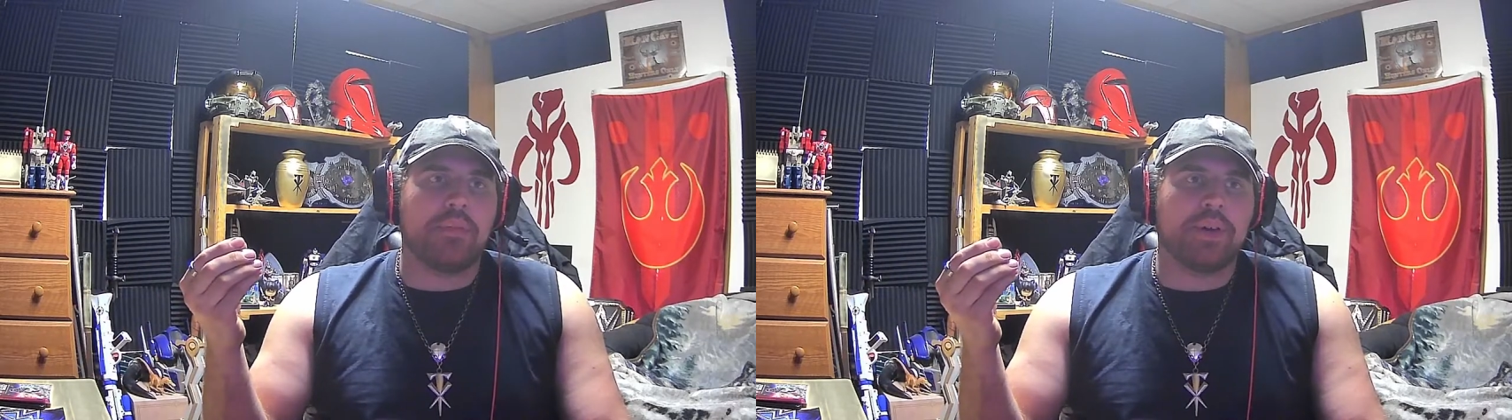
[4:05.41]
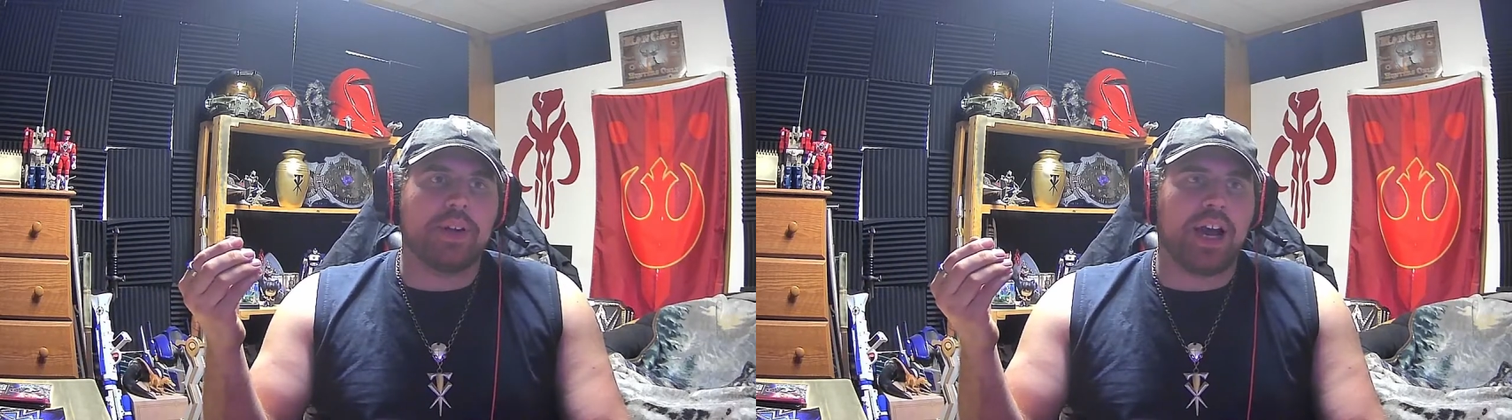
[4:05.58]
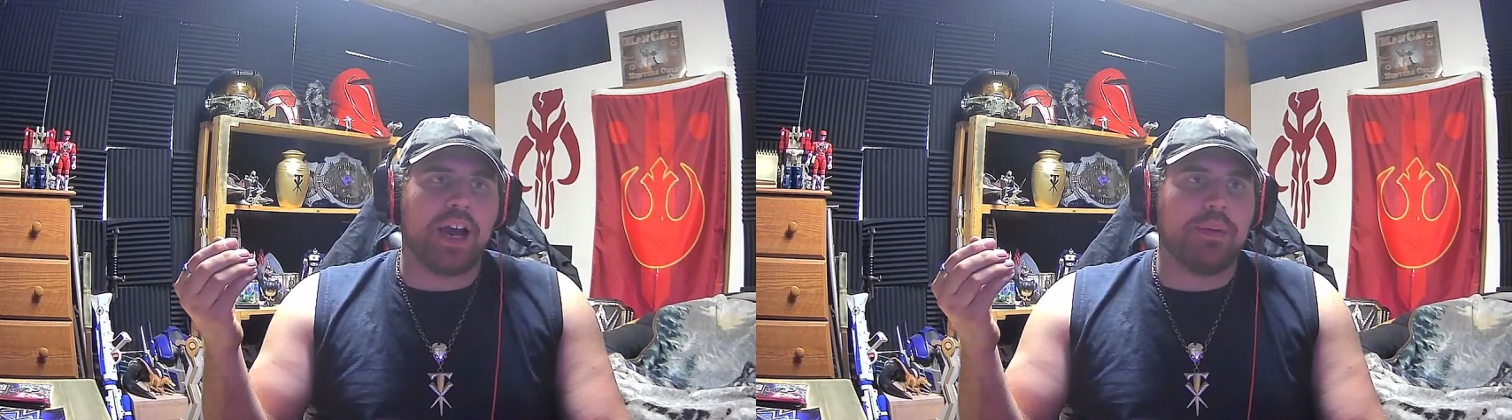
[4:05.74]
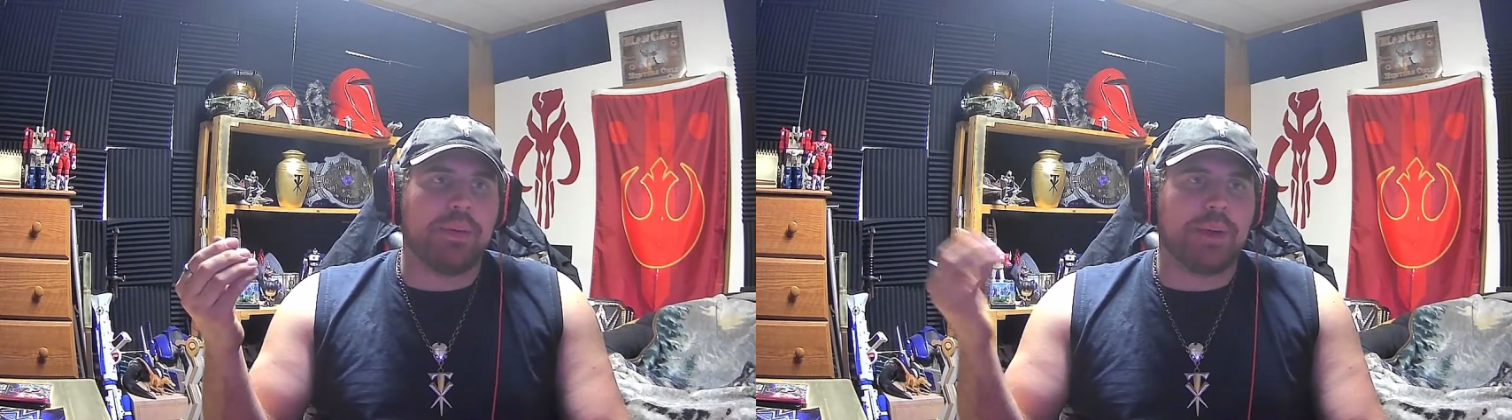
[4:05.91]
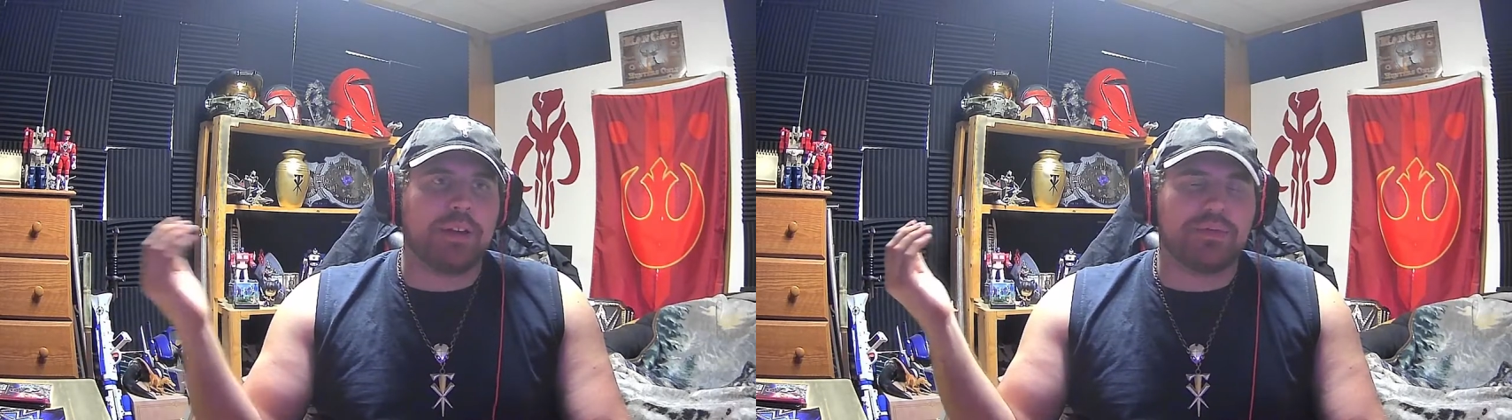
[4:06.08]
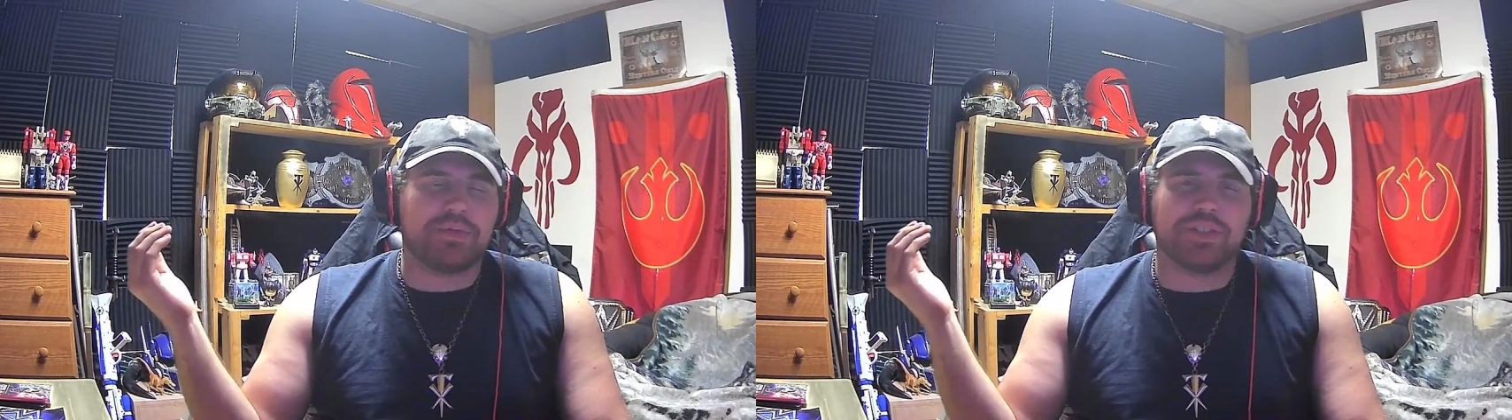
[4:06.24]
but Omni
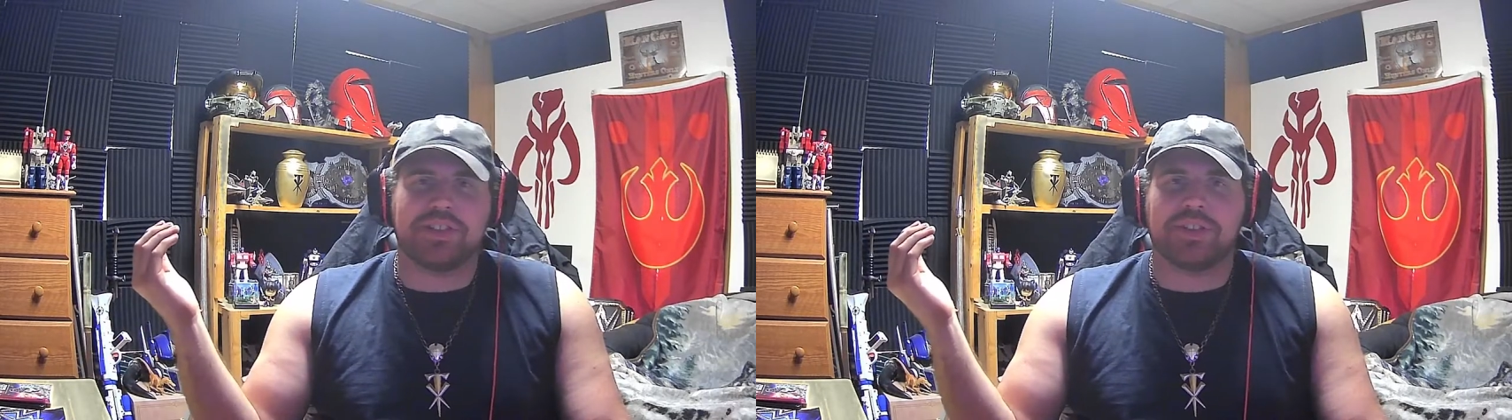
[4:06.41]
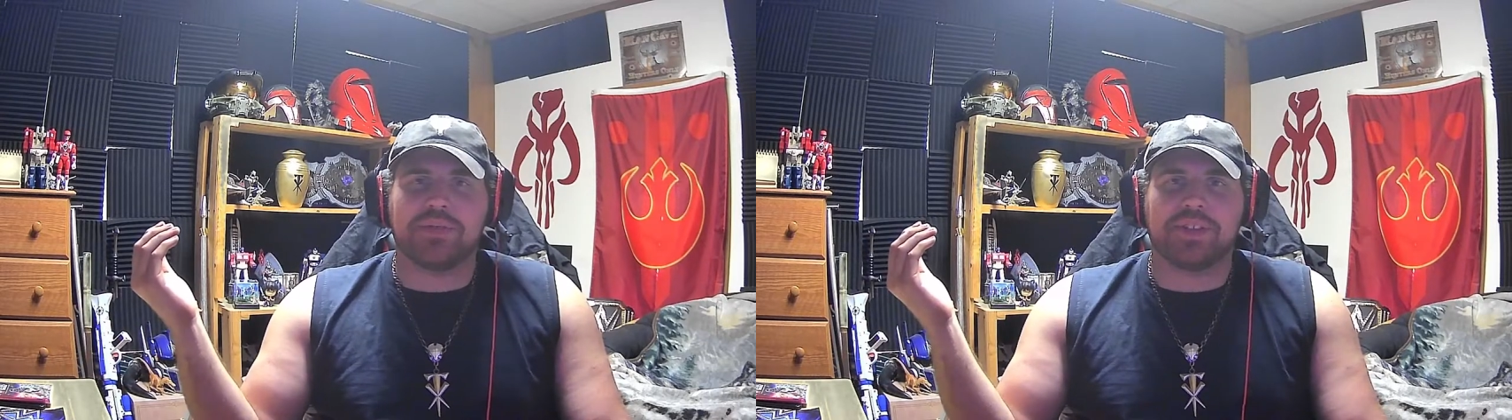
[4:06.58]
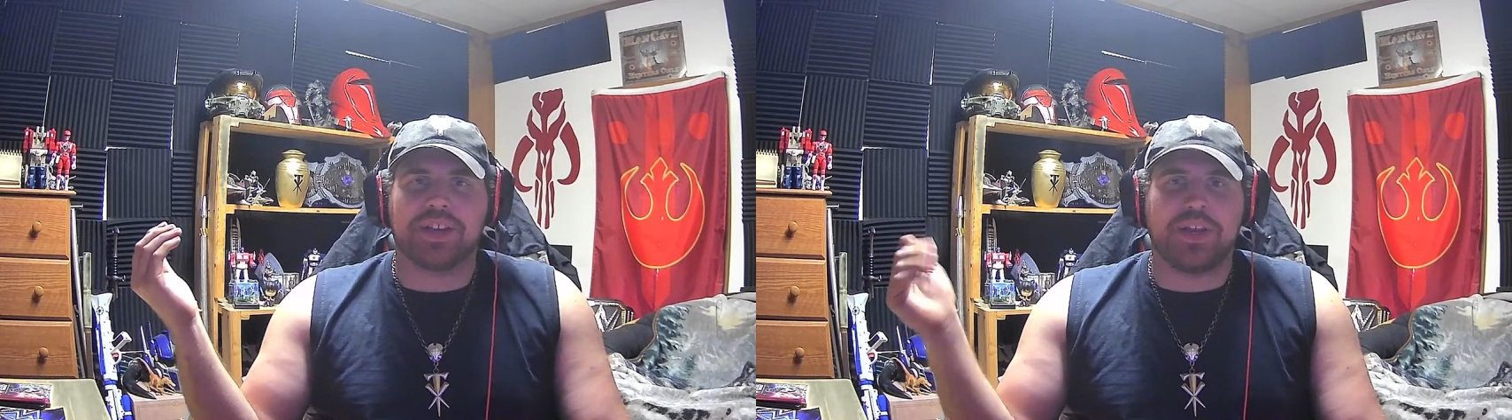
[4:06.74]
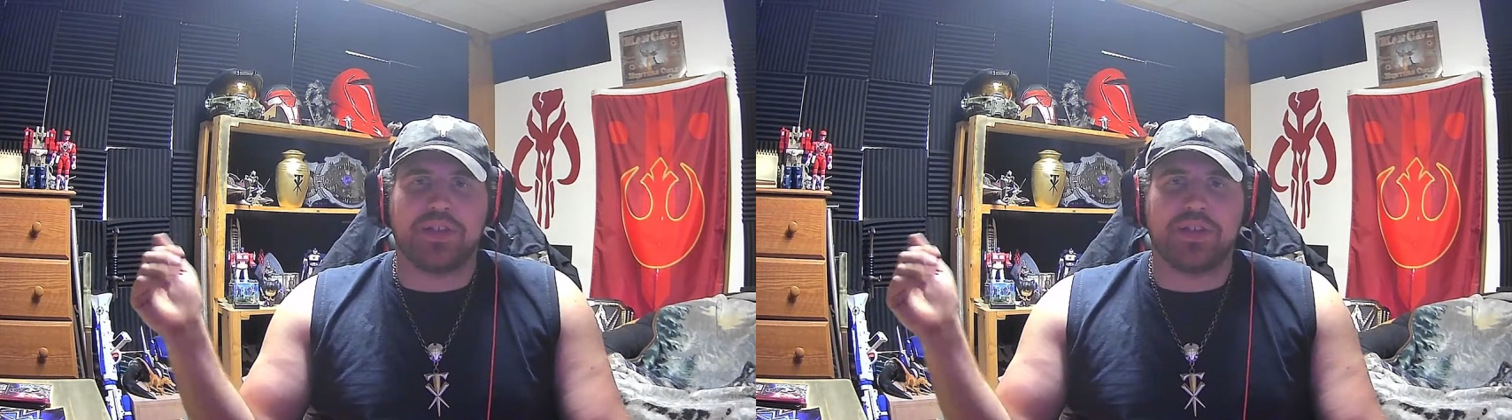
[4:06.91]
Man really seems a guy